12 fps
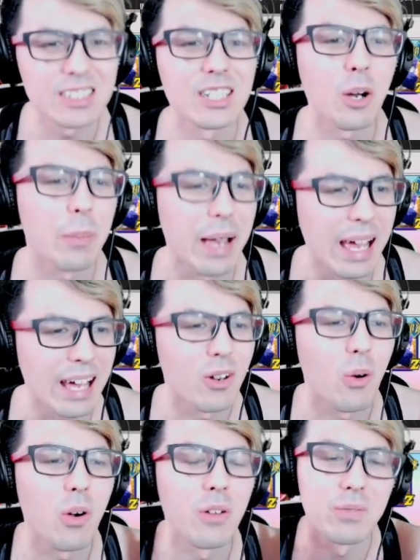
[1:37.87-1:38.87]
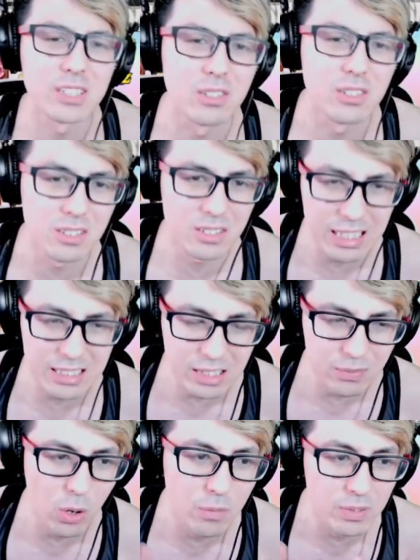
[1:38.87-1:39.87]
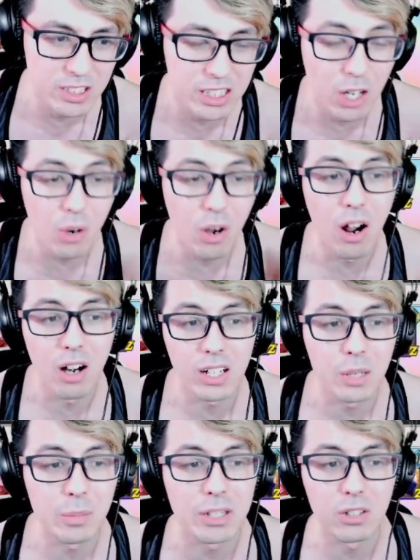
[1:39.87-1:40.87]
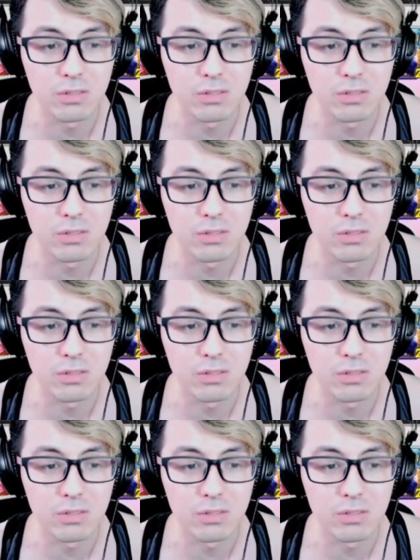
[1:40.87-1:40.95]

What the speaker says: Xeno Pan, or Physical SS4 Vegeta are going to be good